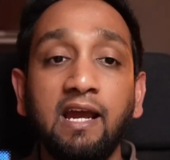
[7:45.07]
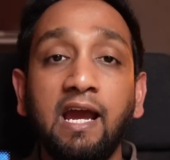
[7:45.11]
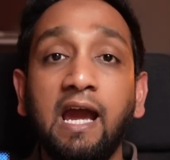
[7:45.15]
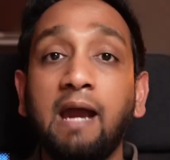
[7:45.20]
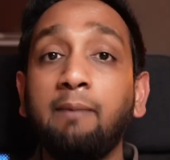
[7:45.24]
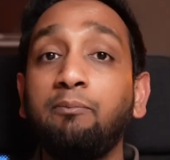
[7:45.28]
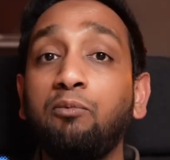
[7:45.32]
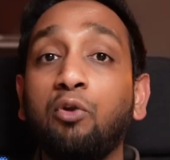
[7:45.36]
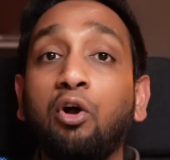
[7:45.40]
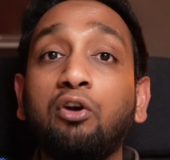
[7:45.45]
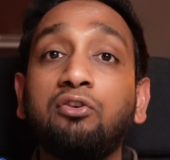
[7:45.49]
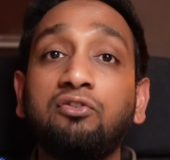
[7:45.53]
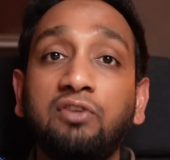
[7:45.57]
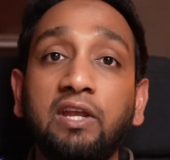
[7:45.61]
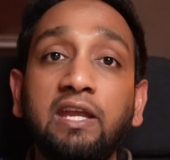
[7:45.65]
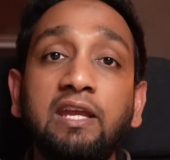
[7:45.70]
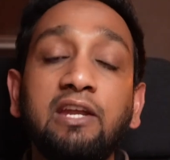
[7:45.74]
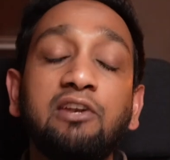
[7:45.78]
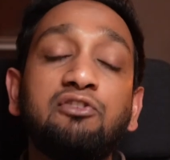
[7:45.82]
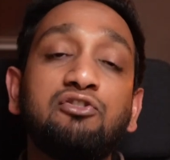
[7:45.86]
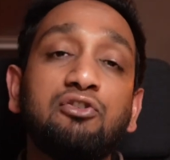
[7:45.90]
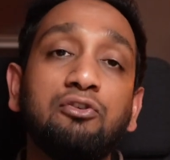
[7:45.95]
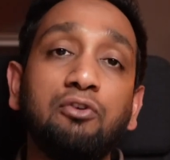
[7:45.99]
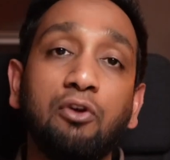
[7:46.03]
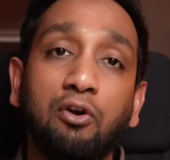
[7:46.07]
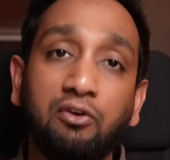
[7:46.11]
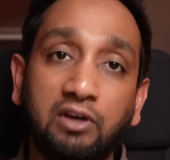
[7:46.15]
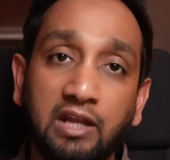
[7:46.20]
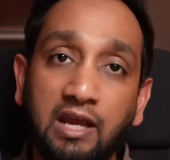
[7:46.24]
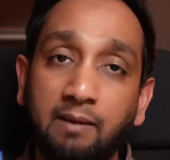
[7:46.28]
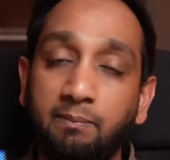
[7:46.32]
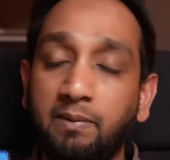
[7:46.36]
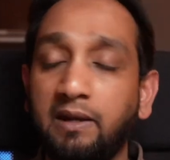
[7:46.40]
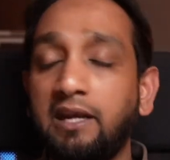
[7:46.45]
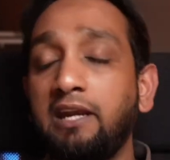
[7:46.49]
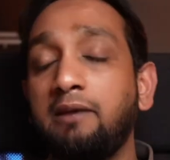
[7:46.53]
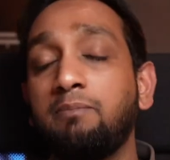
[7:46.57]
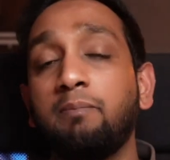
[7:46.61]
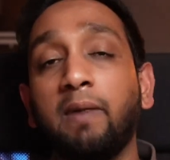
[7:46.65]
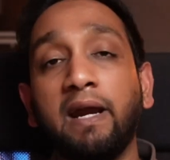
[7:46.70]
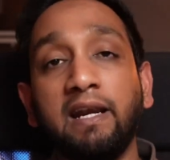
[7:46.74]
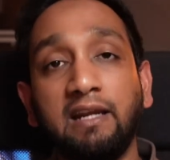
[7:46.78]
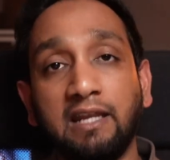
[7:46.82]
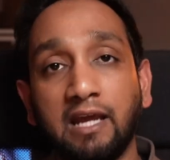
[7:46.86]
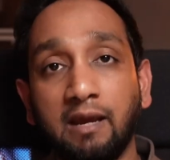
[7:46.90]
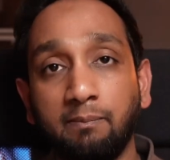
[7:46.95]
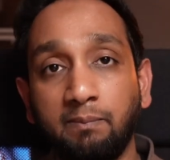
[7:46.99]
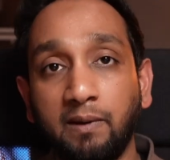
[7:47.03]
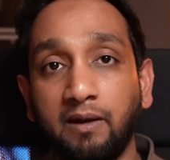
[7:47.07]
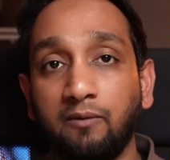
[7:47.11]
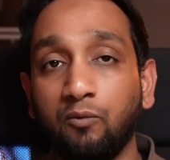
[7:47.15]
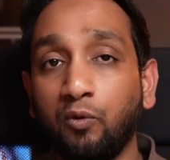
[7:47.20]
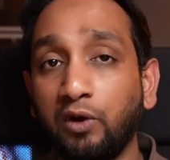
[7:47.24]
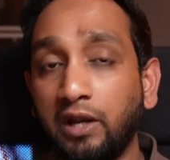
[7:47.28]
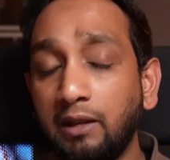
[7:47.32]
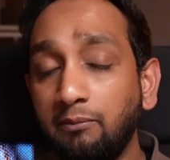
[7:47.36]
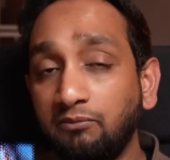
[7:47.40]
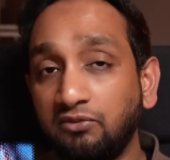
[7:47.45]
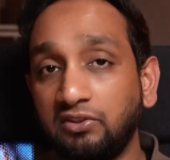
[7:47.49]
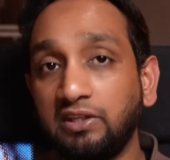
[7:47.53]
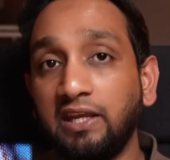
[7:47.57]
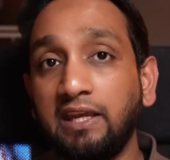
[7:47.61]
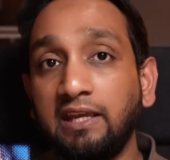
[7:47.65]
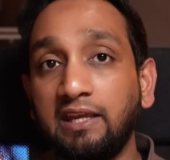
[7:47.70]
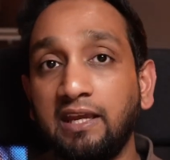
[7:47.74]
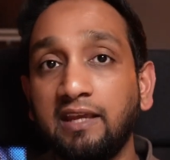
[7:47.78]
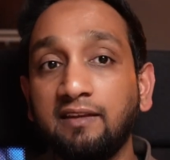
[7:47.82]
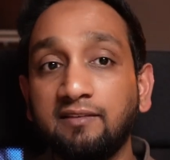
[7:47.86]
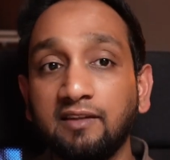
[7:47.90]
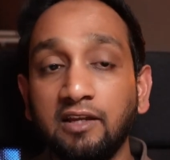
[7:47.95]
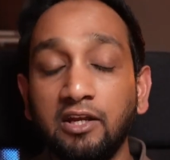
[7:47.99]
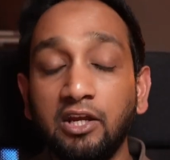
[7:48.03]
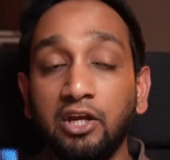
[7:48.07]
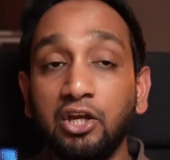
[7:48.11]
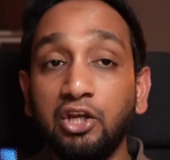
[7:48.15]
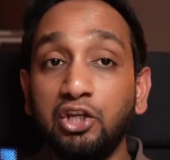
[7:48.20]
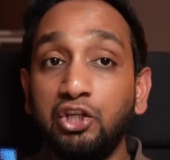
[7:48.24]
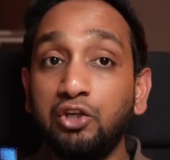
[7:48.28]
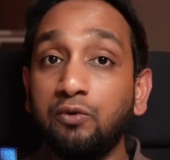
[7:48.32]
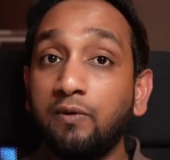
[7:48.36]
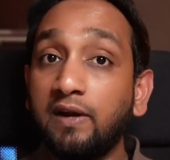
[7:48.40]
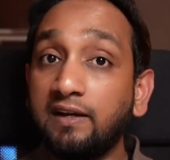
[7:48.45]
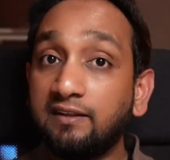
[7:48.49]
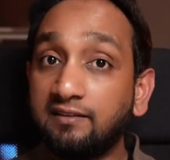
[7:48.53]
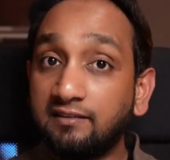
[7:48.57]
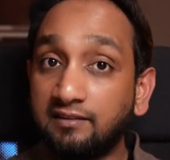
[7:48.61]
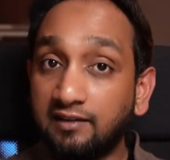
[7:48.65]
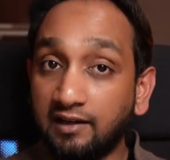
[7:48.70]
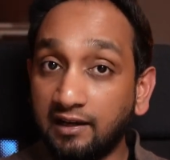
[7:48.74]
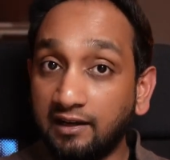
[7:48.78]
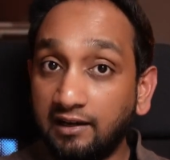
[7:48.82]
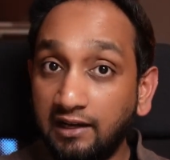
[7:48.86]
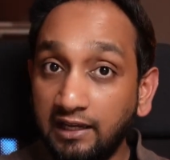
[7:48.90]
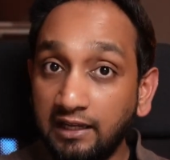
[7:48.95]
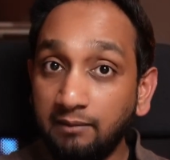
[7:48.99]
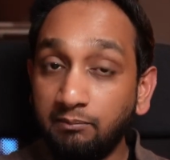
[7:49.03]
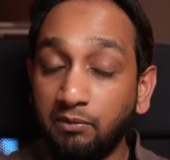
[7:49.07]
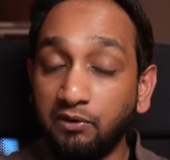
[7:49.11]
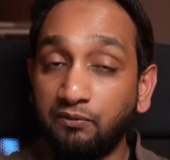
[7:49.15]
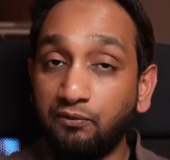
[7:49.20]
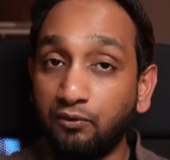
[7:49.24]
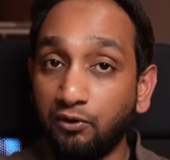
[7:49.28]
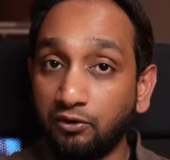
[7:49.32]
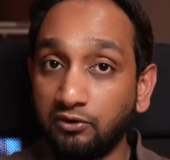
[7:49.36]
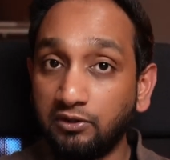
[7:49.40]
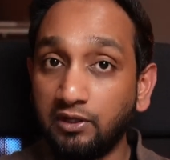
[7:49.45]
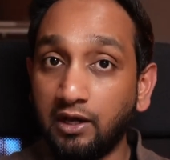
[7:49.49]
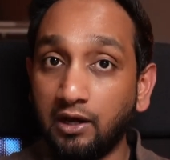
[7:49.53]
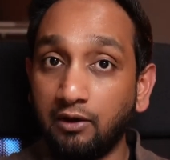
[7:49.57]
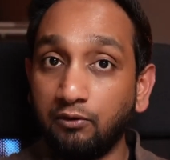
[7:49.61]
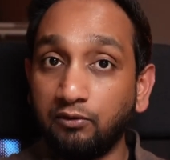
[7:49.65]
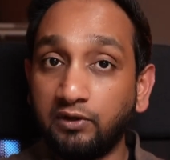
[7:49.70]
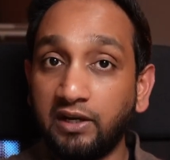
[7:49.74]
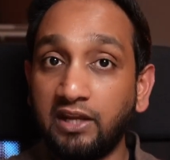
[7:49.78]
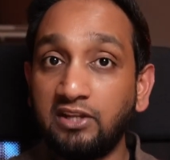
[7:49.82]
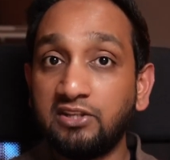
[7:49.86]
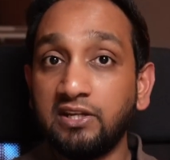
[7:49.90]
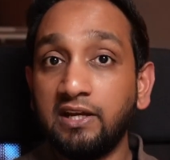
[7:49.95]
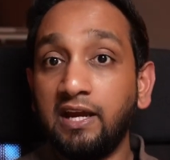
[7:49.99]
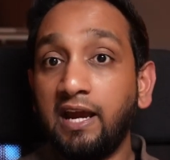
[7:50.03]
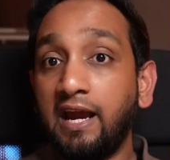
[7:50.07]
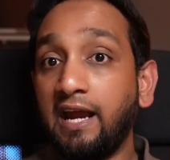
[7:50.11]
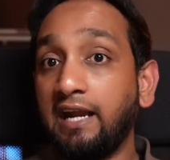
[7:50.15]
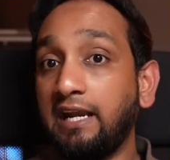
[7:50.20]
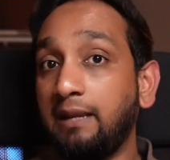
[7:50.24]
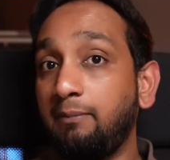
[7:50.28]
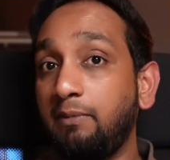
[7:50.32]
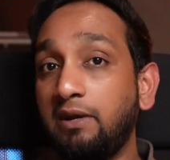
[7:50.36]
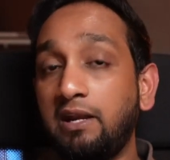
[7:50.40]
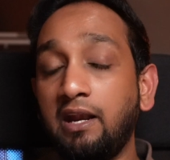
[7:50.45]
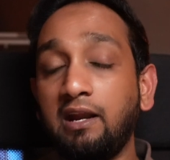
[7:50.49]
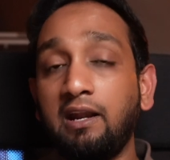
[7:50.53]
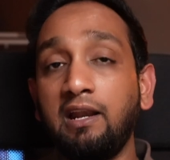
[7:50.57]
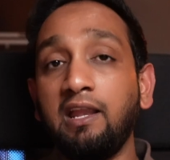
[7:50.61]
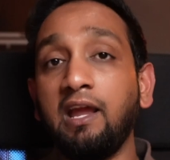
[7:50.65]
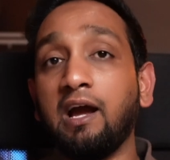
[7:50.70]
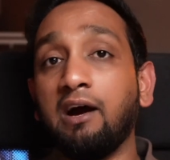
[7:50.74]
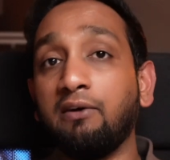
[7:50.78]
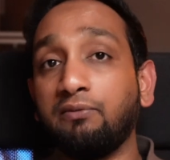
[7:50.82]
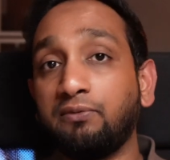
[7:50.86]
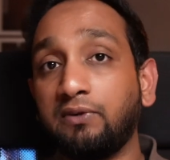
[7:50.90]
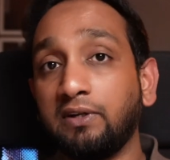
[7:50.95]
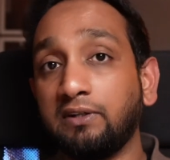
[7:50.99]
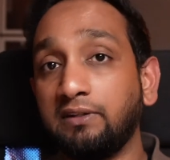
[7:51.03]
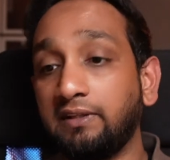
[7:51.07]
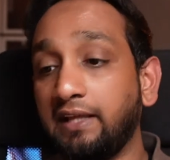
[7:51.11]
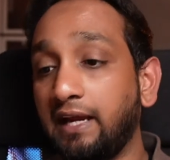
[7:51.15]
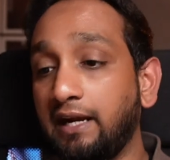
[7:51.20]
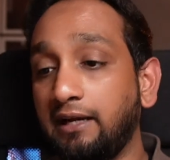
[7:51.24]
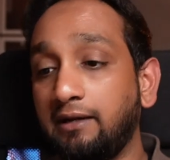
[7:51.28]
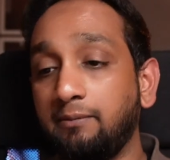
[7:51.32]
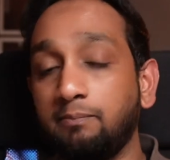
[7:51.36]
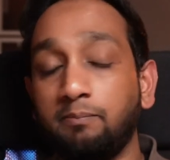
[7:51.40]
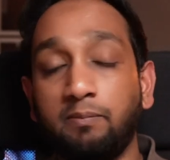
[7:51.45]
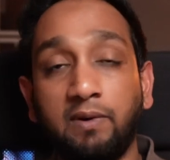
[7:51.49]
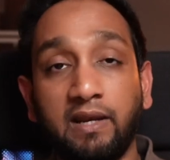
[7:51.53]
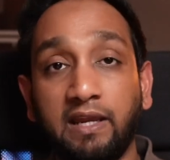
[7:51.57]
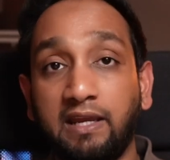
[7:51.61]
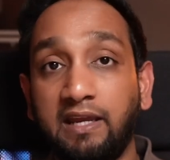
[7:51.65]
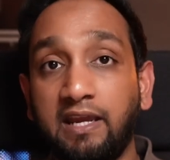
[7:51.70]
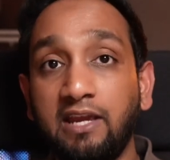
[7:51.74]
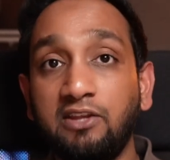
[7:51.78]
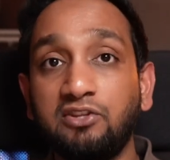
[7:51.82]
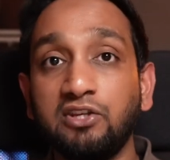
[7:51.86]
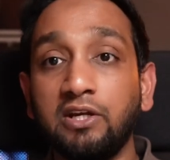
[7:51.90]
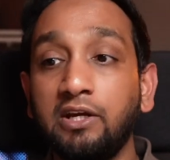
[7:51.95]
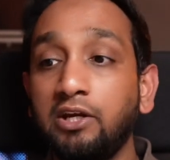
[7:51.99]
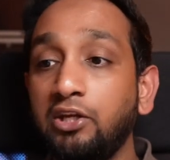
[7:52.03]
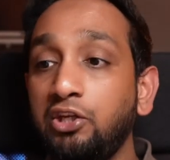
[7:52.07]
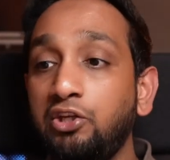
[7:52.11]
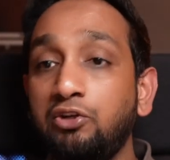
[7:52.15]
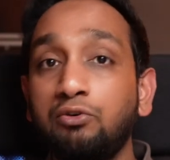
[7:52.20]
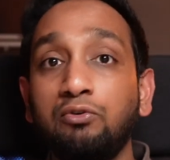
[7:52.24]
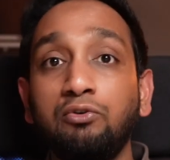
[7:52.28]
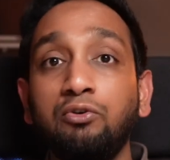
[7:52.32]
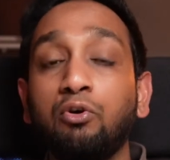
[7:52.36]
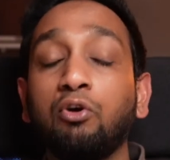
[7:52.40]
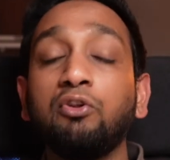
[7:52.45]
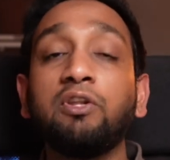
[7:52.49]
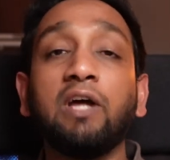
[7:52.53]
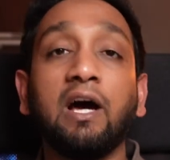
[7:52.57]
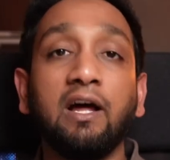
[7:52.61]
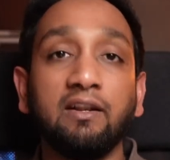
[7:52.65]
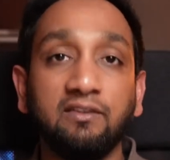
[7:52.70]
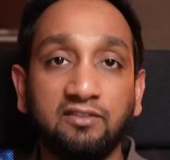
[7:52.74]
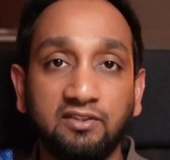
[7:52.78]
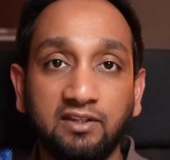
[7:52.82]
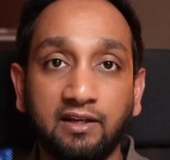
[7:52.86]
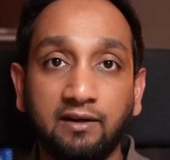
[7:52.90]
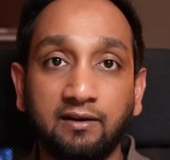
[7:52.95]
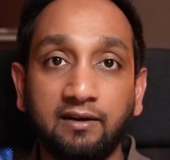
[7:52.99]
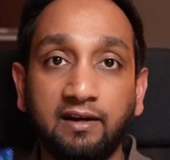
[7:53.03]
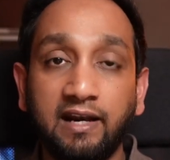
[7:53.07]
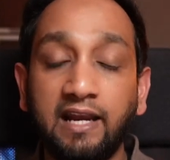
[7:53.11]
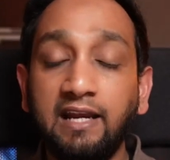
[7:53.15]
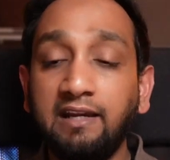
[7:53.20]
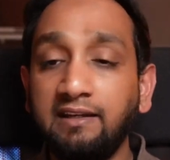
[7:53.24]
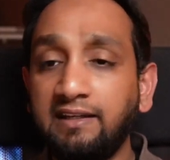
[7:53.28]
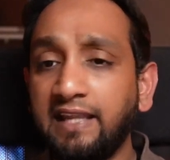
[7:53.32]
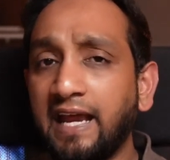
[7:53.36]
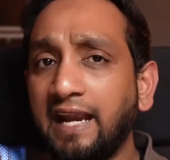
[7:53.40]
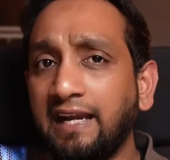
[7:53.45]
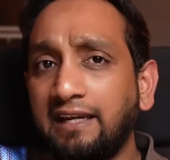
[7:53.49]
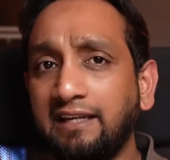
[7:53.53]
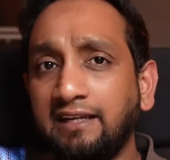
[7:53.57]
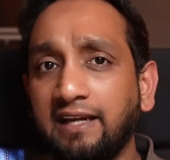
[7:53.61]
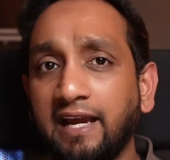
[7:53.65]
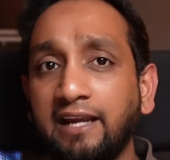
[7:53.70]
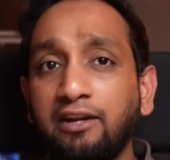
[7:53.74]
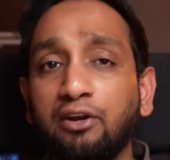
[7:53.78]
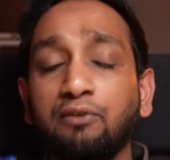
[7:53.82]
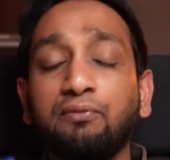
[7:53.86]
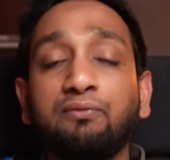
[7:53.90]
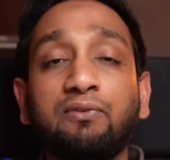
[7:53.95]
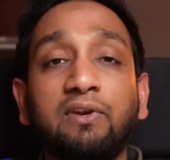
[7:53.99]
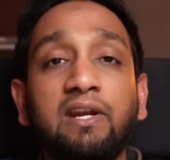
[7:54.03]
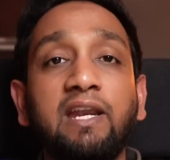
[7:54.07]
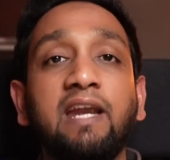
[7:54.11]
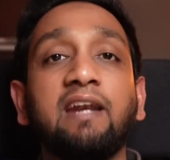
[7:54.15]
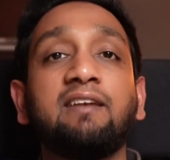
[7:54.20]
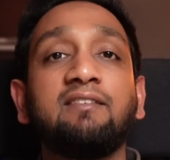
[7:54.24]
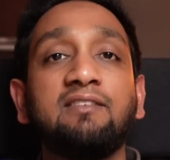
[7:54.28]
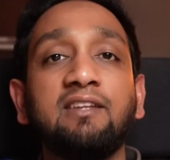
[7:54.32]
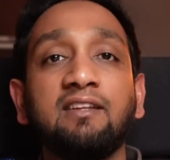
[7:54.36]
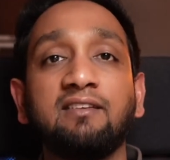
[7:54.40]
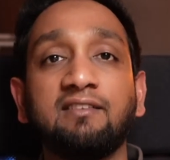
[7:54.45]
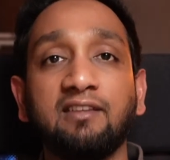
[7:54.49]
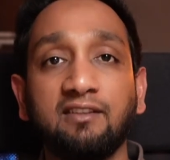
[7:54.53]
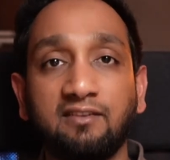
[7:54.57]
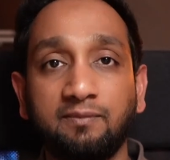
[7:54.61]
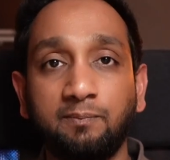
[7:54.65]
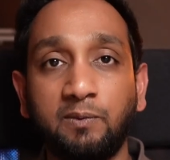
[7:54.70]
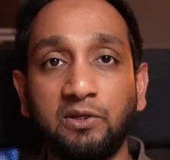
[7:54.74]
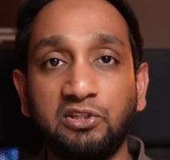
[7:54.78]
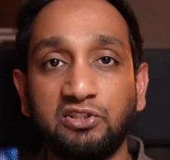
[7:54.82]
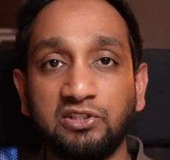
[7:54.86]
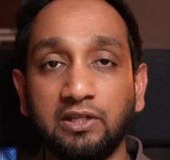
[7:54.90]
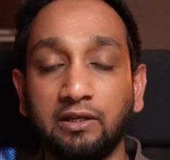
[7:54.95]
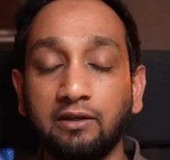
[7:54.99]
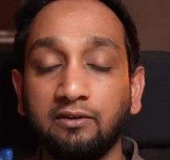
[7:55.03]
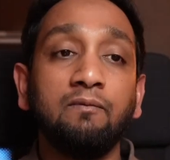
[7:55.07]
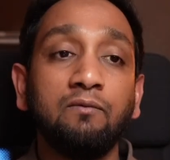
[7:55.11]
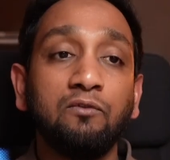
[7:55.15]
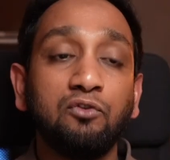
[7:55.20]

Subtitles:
I'm not saying it should not happen. It might happen. What I'm saying is, you were struggling before the outage and immediately after that breakage, you know the answer, right? That kind of creates the suspicion.